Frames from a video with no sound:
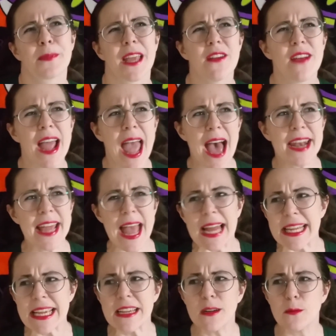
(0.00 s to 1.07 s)
If I had
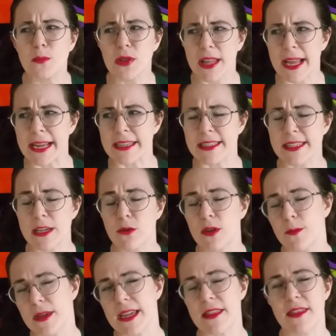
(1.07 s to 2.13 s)
any complaints, it
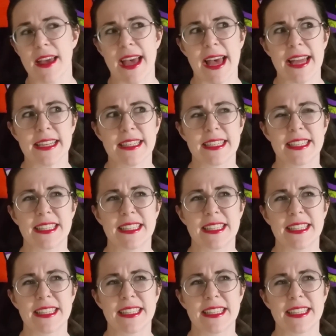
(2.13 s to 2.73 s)
would be that